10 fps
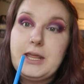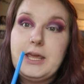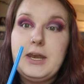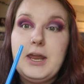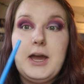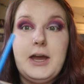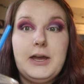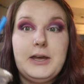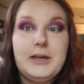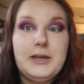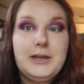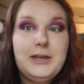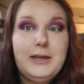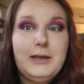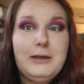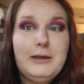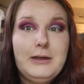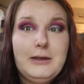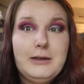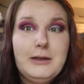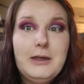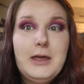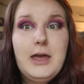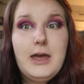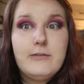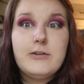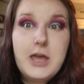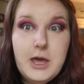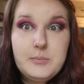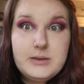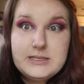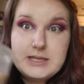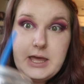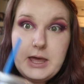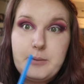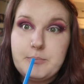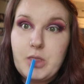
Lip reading: and I have a Cumbies cup.